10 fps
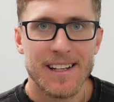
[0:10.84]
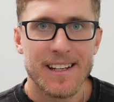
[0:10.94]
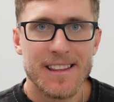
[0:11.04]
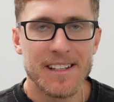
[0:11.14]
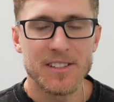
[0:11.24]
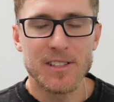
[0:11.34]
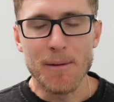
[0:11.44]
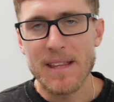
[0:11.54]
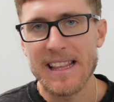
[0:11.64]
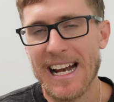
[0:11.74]
This is
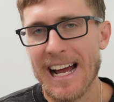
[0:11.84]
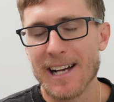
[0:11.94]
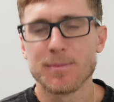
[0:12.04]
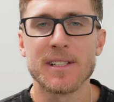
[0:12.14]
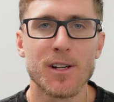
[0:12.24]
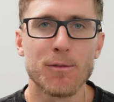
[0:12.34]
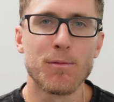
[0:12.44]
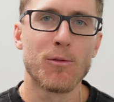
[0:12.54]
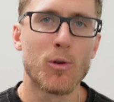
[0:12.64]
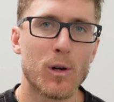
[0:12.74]
something that I asked myself
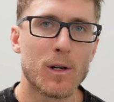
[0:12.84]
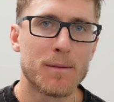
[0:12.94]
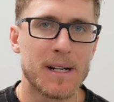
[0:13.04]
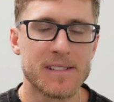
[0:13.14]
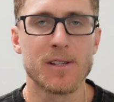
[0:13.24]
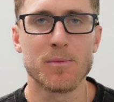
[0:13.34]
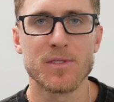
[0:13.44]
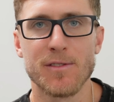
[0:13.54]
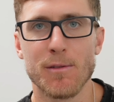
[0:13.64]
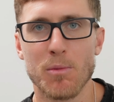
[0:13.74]
before my son
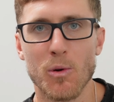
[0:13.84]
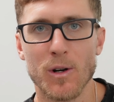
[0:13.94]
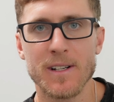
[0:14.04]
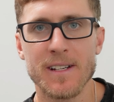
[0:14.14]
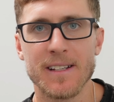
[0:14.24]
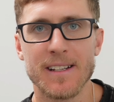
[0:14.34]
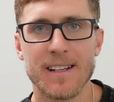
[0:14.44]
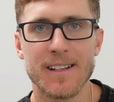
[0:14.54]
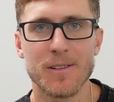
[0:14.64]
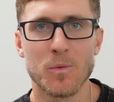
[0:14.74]
was even born
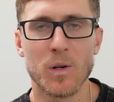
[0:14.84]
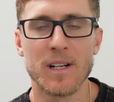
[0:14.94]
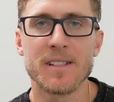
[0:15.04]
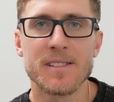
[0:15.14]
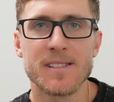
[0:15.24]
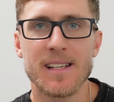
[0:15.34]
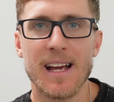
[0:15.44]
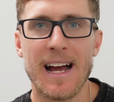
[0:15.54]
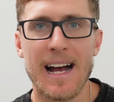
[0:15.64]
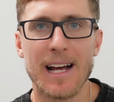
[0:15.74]
was
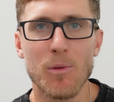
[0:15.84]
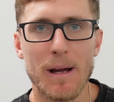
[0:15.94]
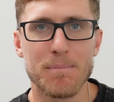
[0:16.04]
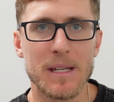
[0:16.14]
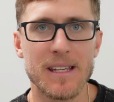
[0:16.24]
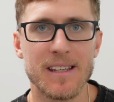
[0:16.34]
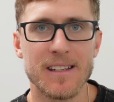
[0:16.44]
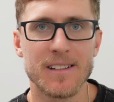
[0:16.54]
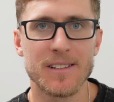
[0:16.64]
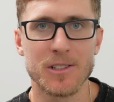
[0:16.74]
how do I
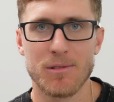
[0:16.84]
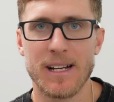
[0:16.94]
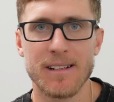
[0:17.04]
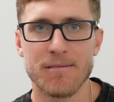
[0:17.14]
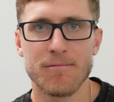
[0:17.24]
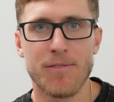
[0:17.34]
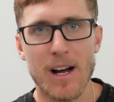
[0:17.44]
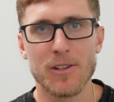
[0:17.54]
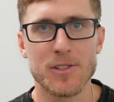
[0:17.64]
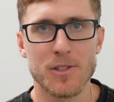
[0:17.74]
be a great
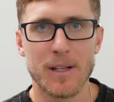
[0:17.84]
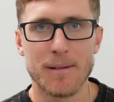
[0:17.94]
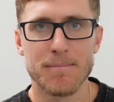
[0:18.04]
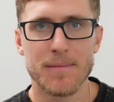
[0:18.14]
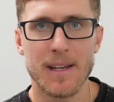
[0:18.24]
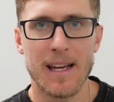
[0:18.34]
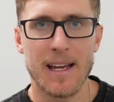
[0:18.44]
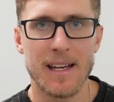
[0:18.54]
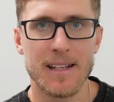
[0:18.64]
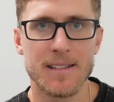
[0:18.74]
father to him
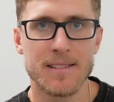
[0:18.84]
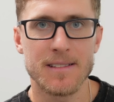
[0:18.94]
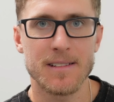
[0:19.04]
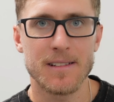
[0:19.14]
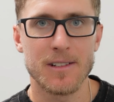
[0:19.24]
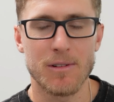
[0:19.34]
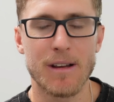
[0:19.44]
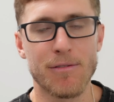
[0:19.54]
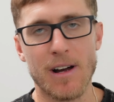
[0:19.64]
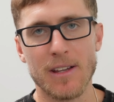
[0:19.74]
and a
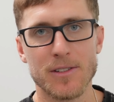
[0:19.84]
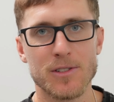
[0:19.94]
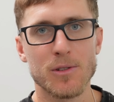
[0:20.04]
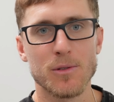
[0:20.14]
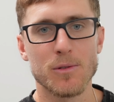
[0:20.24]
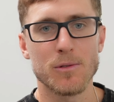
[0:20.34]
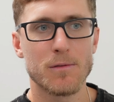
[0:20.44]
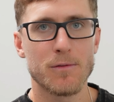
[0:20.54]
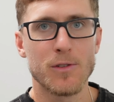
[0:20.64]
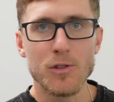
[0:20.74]
great father
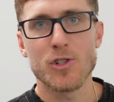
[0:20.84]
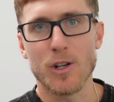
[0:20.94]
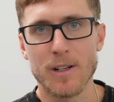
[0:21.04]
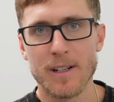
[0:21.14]
to future